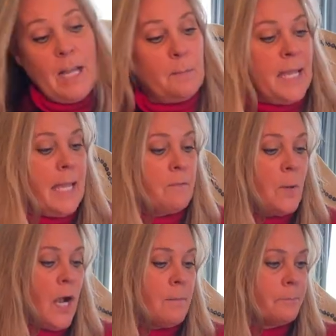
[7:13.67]
I may have
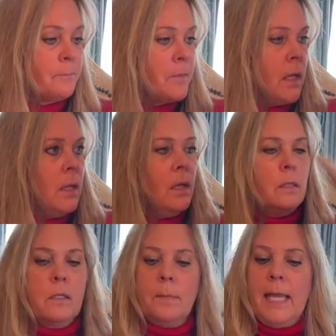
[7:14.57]
problems.
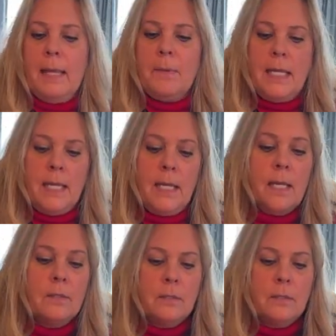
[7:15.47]
There may be